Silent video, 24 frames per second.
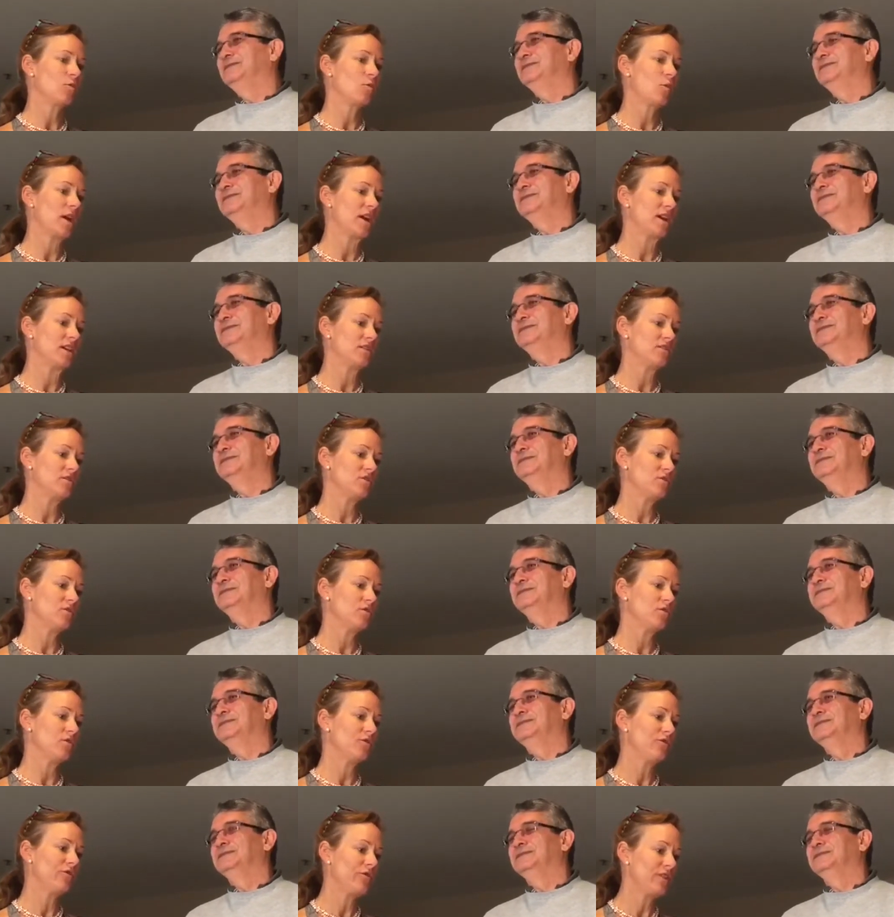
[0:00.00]
Speaker 1: a way
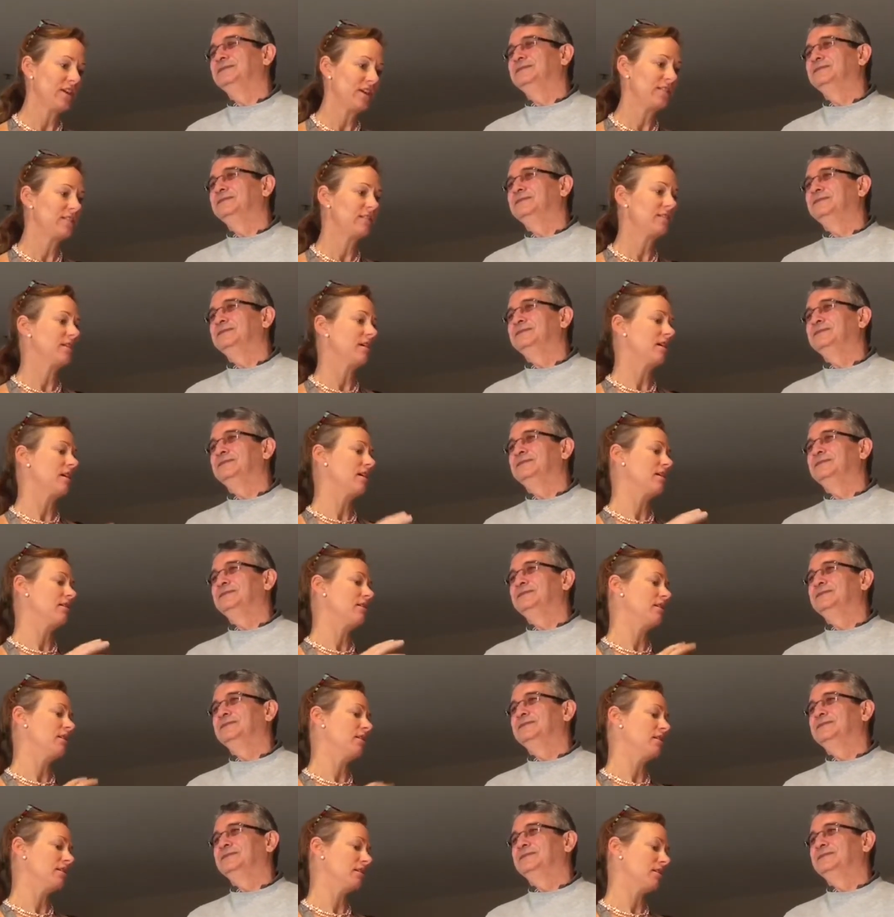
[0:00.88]
to feed the
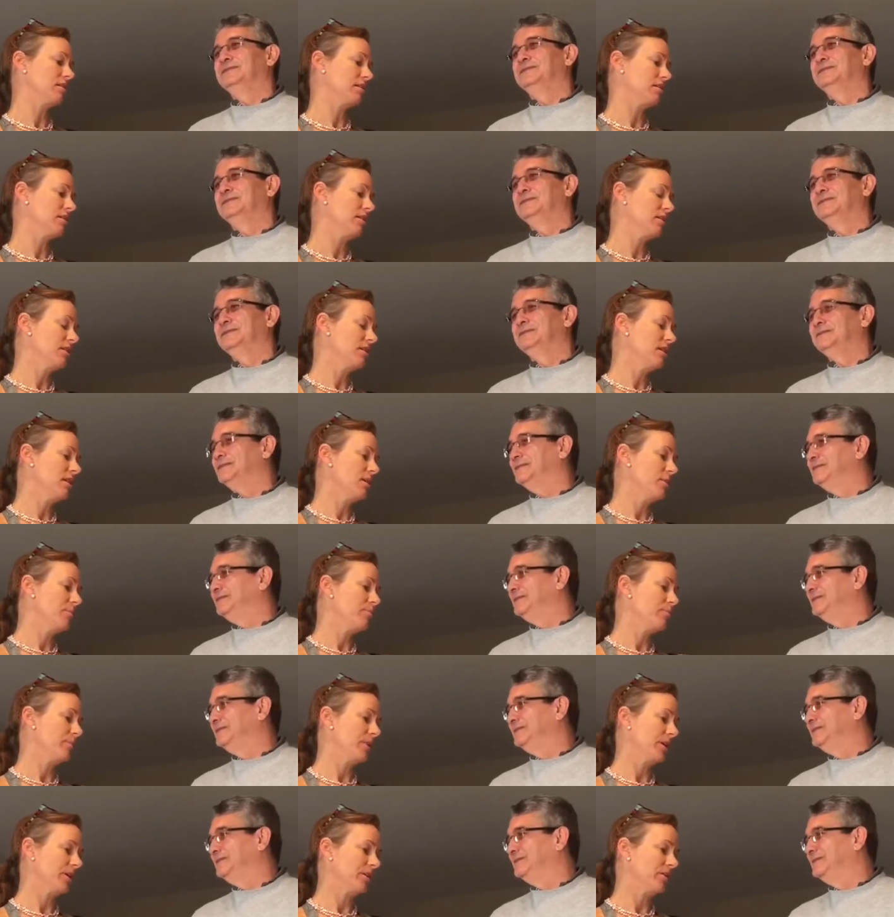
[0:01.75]
dialogue,
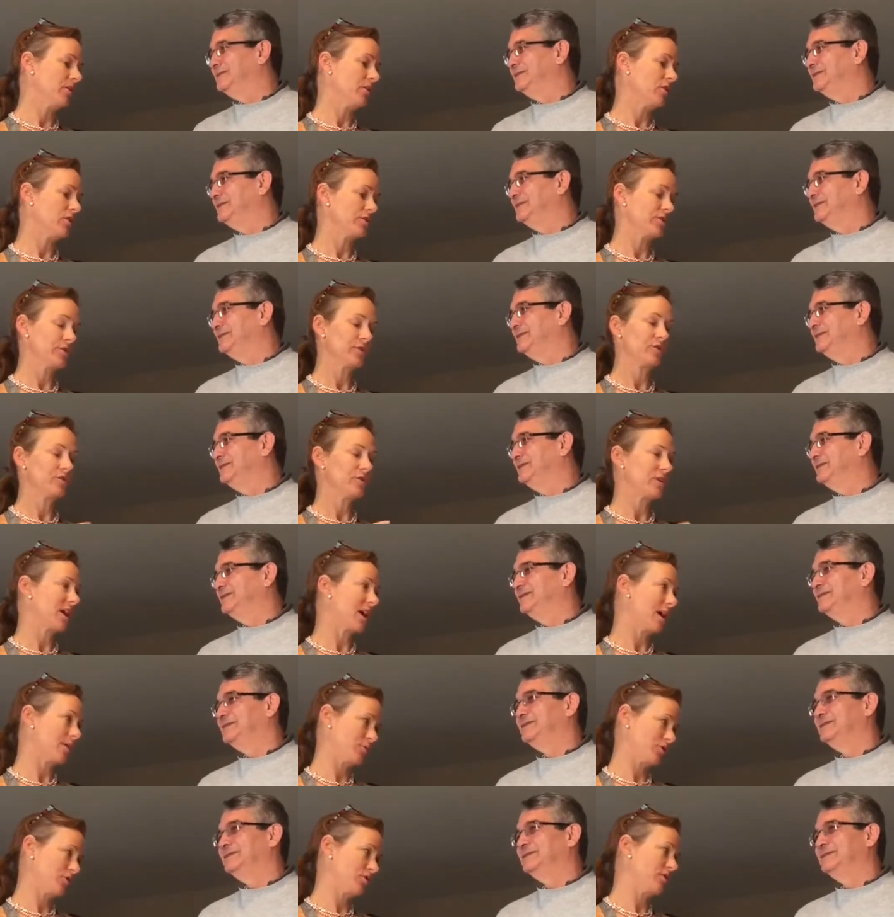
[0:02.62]
but also to
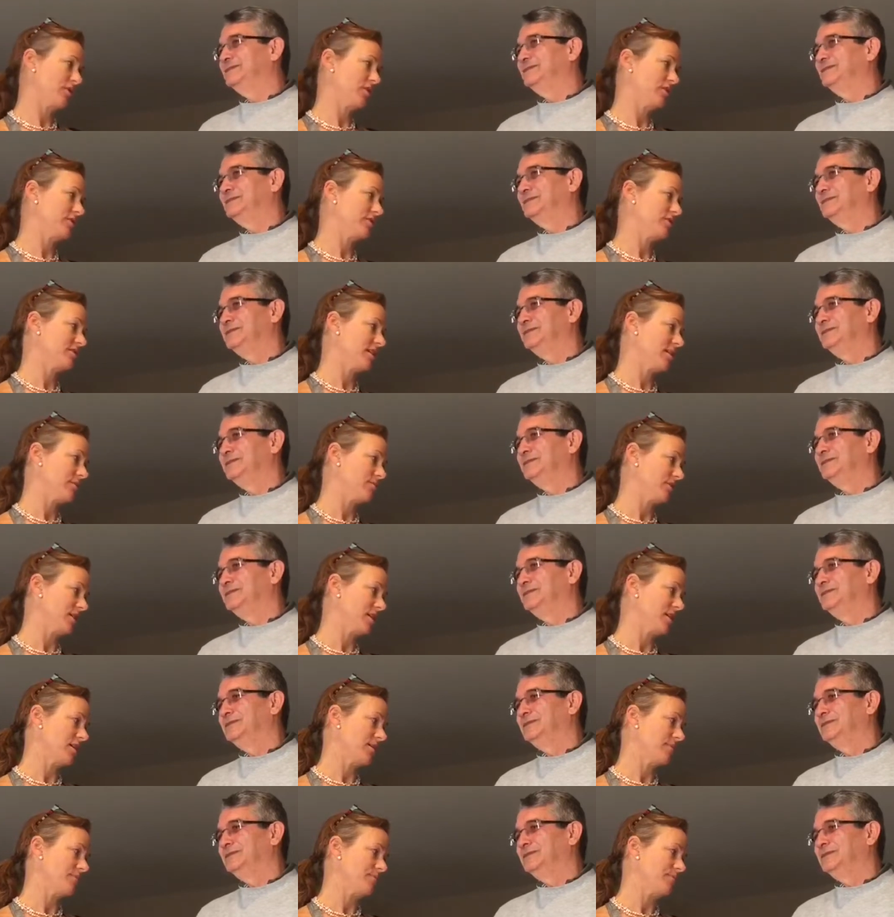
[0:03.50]
capture it at the same
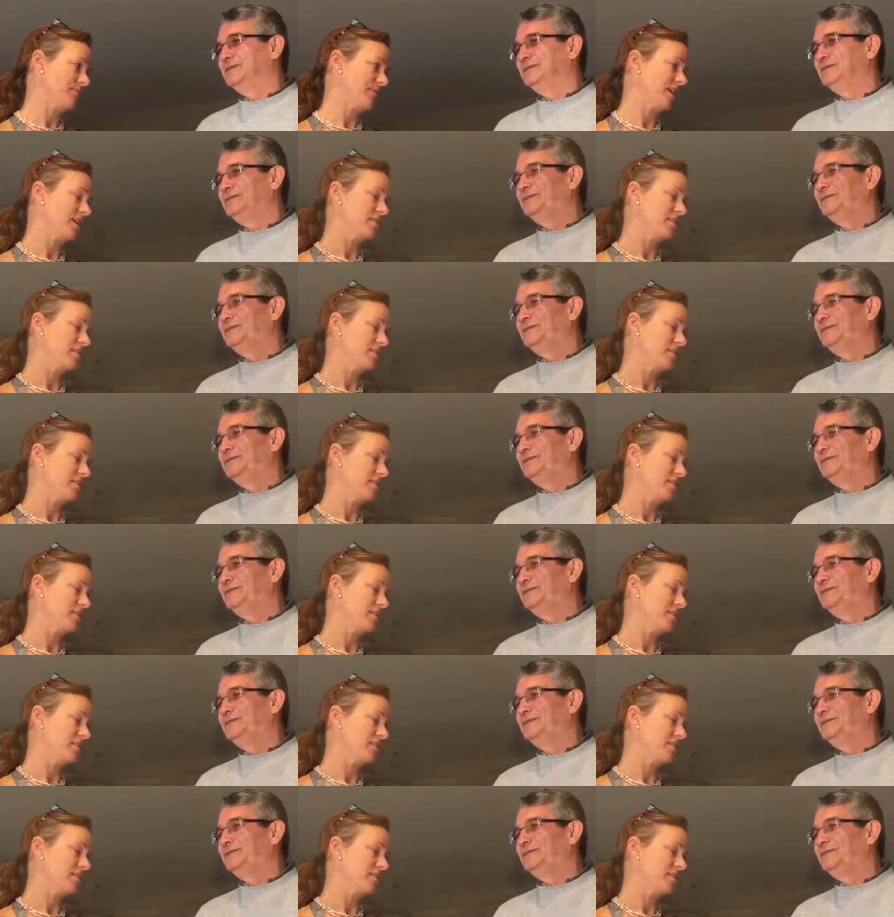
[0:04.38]
time.